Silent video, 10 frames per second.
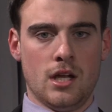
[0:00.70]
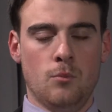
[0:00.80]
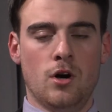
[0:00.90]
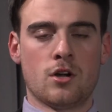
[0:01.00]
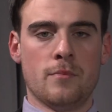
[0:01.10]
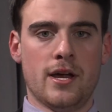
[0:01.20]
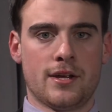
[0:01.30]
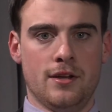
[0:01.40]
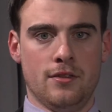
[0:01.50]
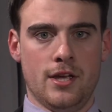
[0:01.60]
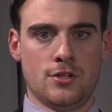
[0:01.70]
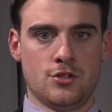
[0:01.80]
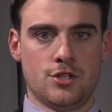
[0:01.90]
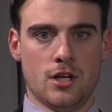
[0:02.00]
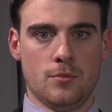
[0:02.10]
And welcome back in, ladies and
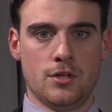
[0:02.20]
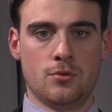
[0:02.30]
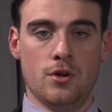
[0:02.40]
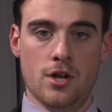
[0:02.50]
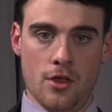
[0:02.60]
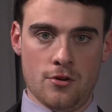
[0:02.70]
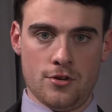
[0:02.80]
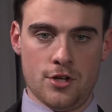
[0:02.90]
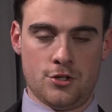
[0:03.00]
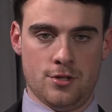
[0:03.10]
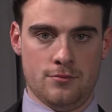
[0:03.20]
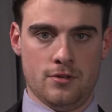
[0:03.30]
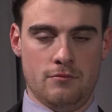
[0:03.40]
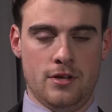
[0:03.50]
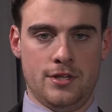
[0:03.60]
gentlemen, to another edition
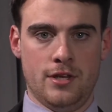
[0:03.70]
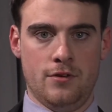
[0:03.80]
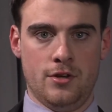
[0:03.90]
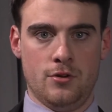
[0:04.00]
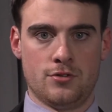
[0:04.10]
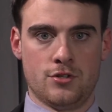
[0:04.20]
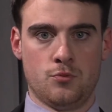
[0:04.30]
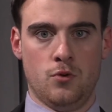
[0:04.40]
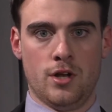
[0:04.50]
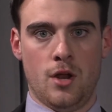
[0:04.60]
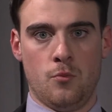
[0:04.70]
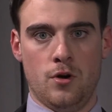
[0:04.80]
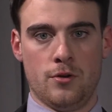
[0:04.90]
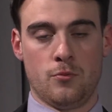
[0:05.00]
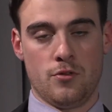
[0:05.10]
of ETV News'
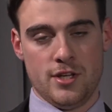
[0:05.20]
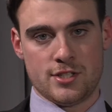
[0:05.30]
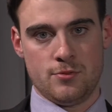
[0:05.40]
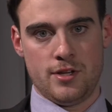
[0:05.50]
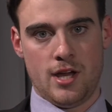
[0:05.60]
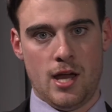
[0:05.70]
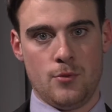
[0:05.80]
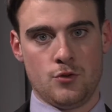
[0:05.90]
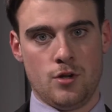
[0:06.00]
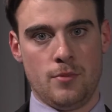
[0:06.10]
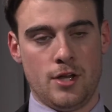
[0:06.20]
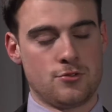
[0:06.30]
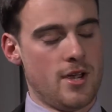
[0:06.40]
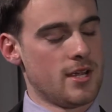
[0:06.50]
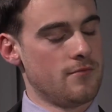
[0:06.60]
One-on-One, where this week I'm joined by
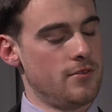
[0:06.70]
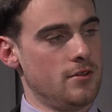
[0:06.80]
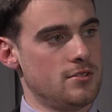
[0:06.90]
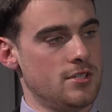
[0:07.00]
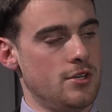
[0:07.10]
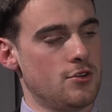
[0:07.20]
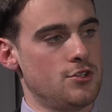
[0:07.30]
track and field senior